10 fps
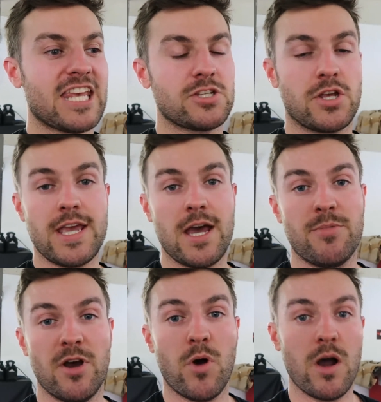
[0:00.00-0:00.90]
So yeah, a
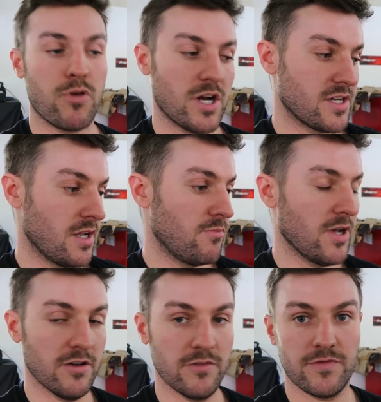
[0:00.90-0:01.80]
bit of wire brushing,
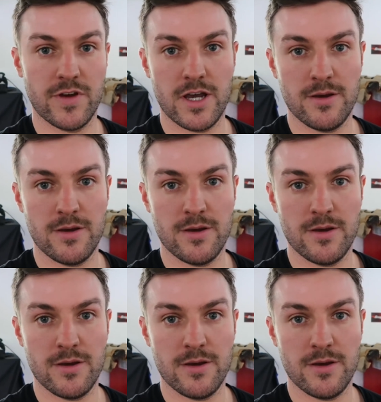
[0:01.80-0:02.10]
bit of